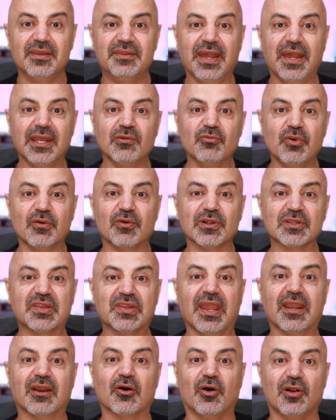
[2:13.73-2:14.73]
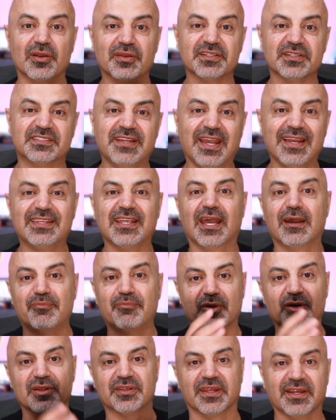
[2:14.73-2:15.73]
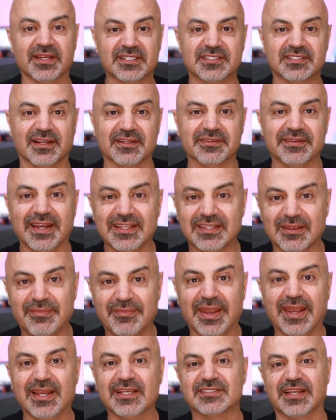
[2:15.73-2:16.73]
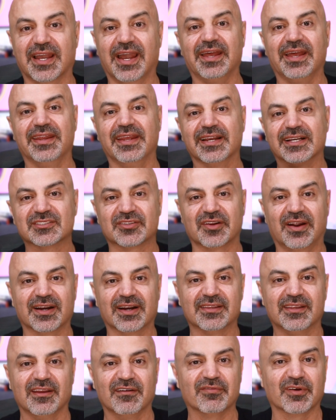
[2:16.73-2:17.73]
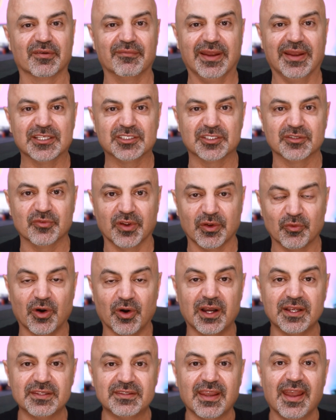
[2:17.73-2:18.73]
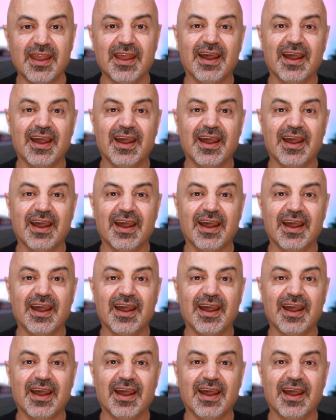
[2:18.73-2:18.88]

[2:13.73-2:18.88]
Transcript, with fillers: Then we will take all this data, put it in Excel database, and extract the information we want.